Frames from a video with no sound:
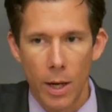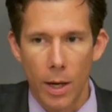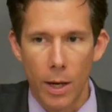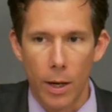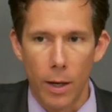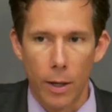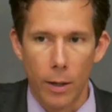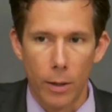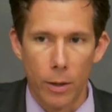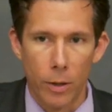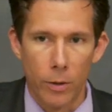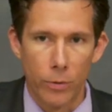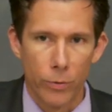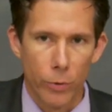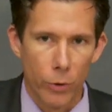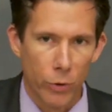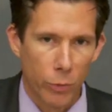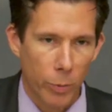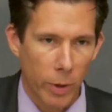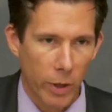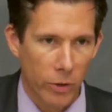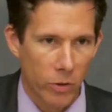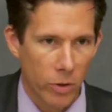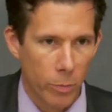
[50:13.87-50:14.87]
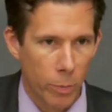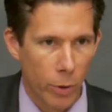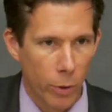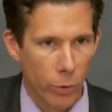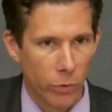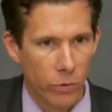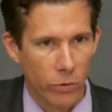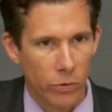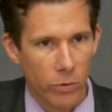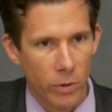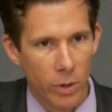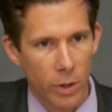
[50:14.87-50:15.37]
Our first past the
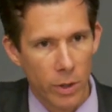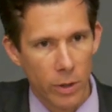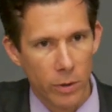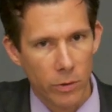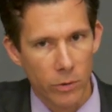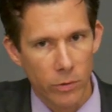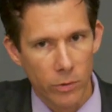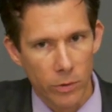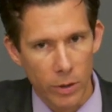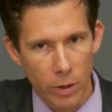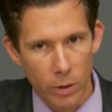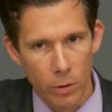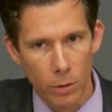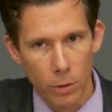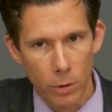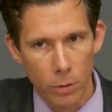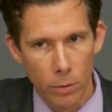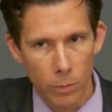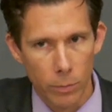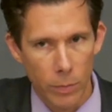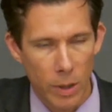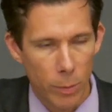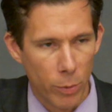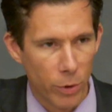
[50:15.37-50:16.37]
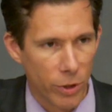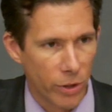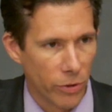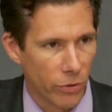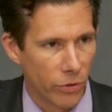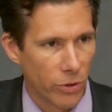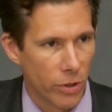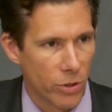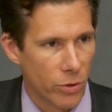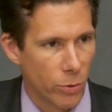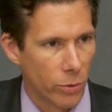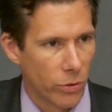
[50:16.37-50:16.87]
post single member
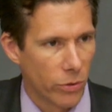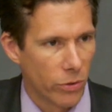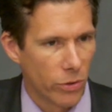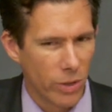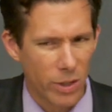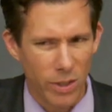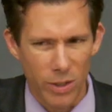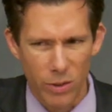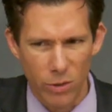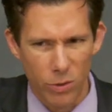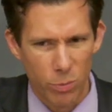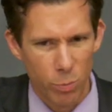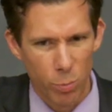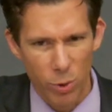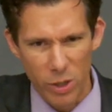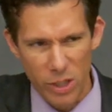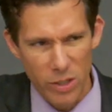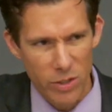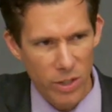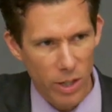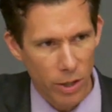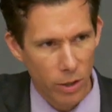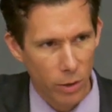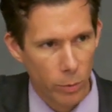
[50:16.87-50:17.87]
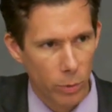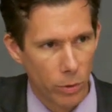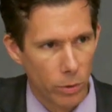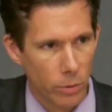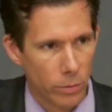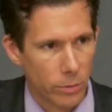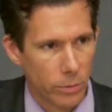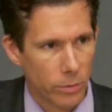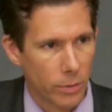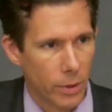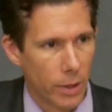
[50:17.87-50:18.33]
constituency is pretty terrible.